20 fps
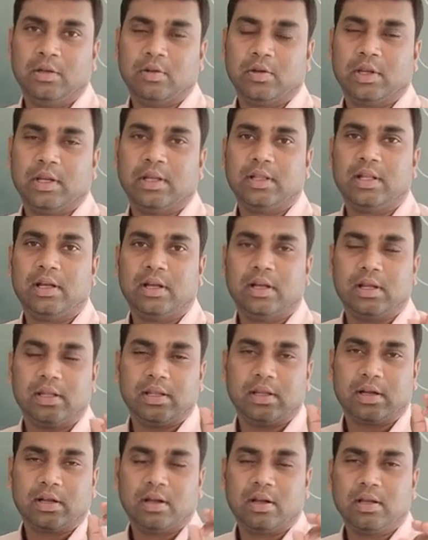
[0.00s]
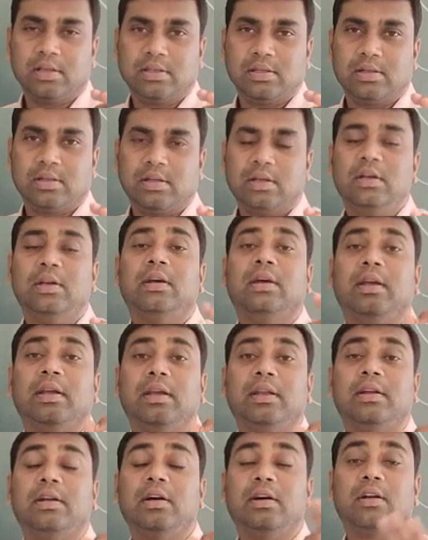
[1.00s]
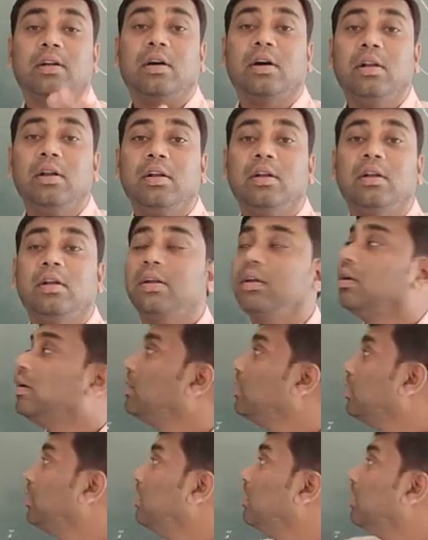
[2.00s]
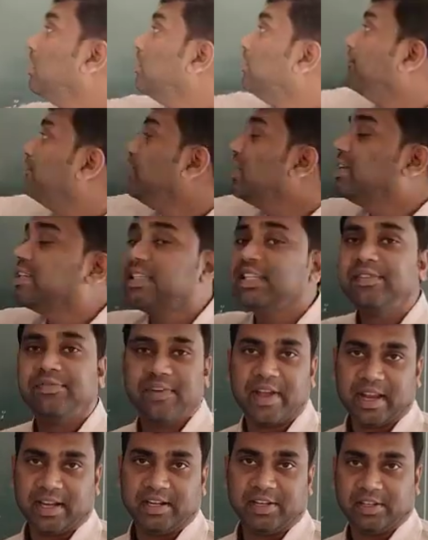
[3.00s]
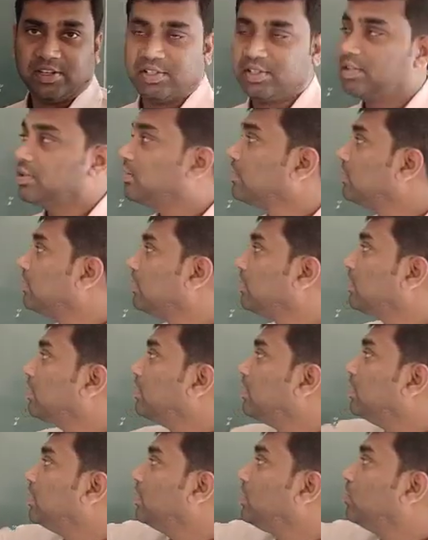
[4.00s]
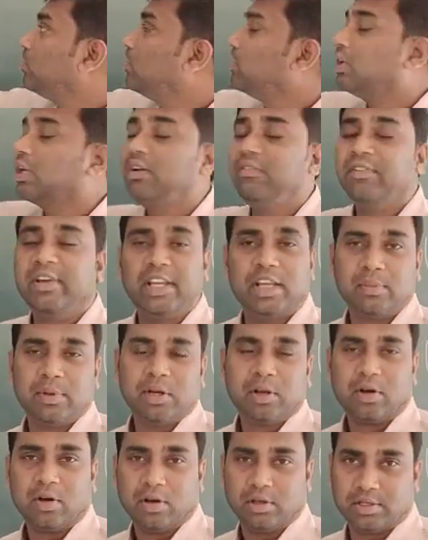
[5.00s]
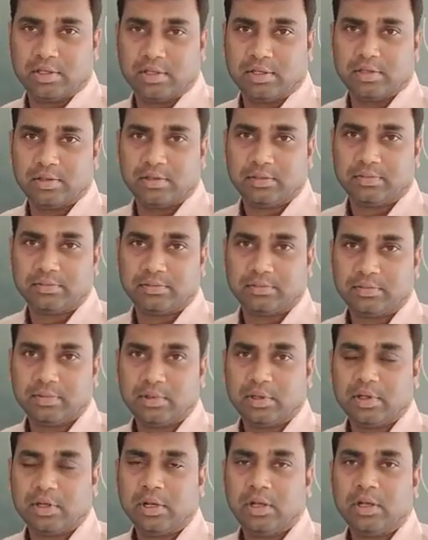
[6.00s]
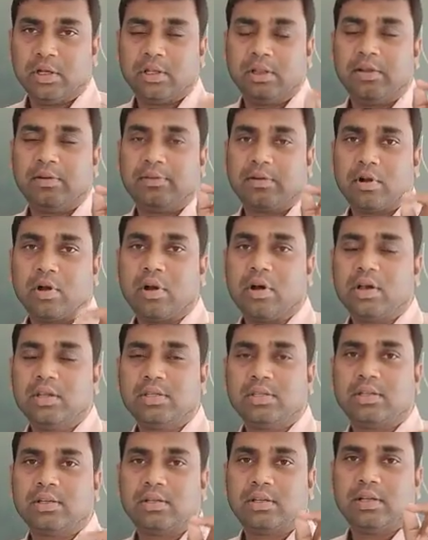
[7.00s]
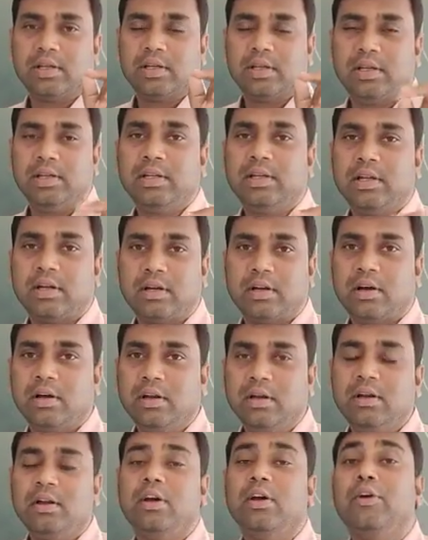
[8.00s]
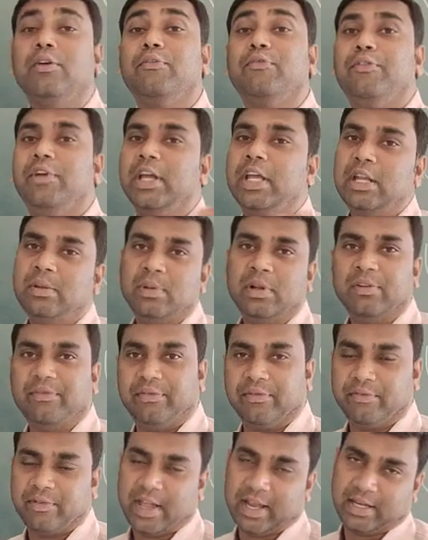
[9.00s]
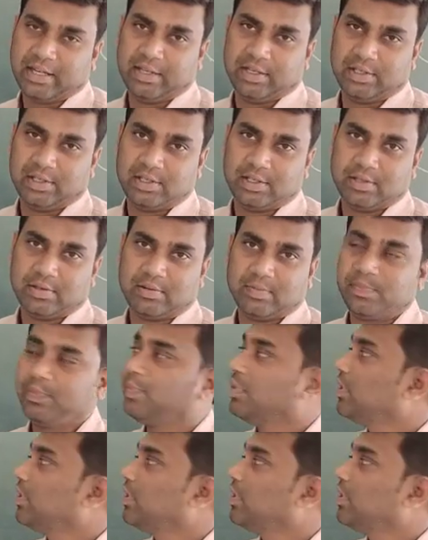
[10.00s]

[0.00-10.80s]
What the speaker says: Okay, the cost incurred on fixed factors. Total variable cost, the cost incurred on variable factors.